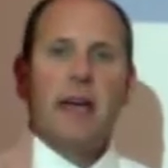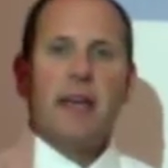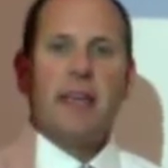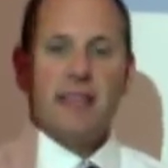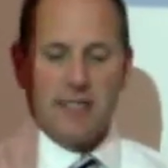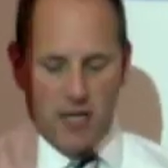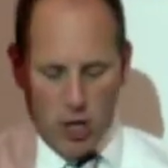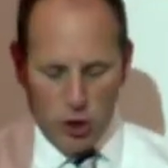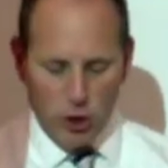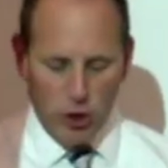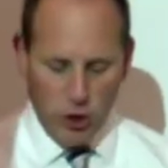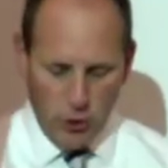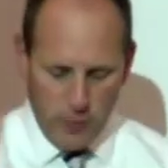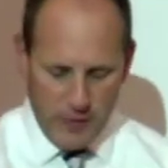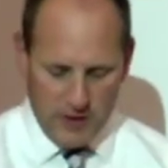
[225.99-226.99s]
it gets a
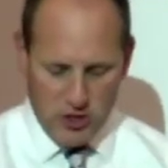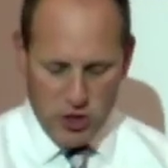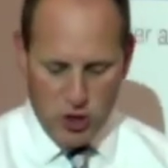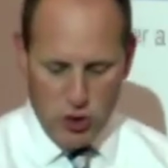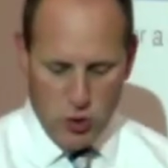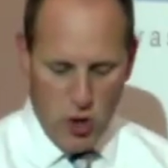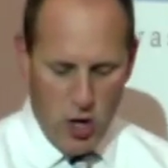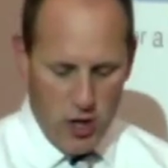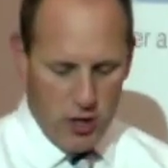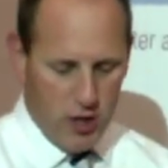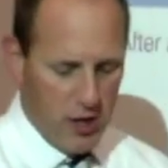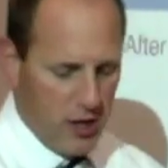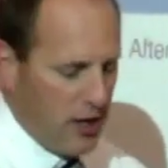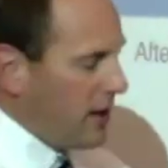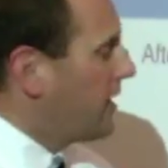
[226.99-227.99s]
little bit
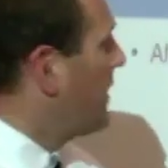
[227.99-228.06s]
stronger.